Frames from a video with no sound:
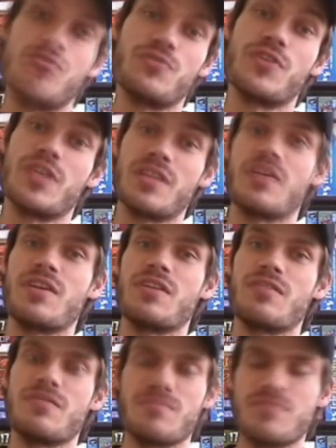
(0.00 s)
for a
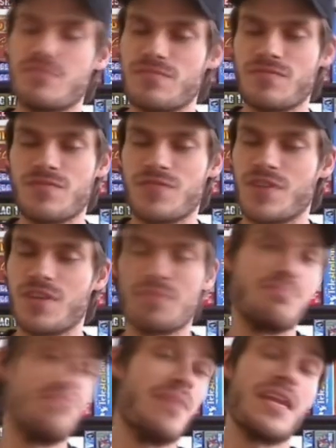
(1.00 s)
living for
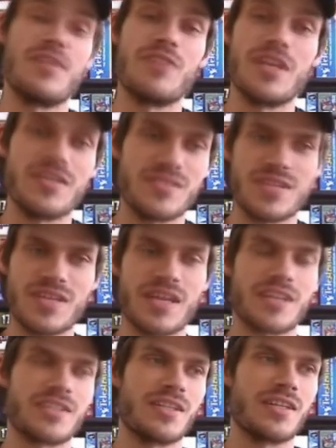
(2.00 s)
many reasons,
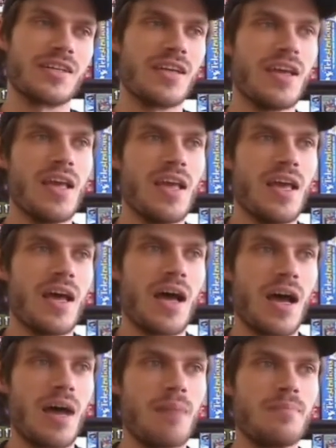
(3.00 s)
actually. But
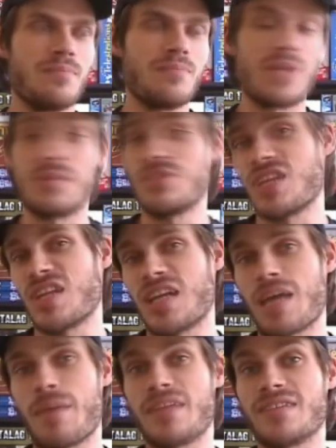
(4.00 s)
I'm just going to
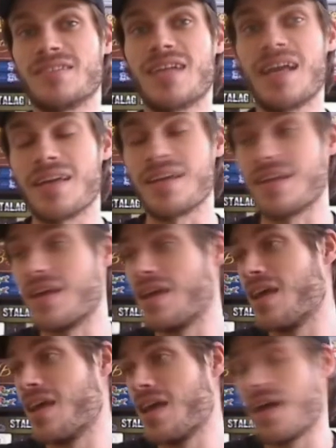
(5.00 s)
come out and say it.
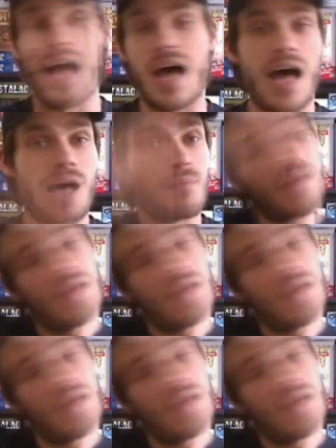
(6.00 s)
I'm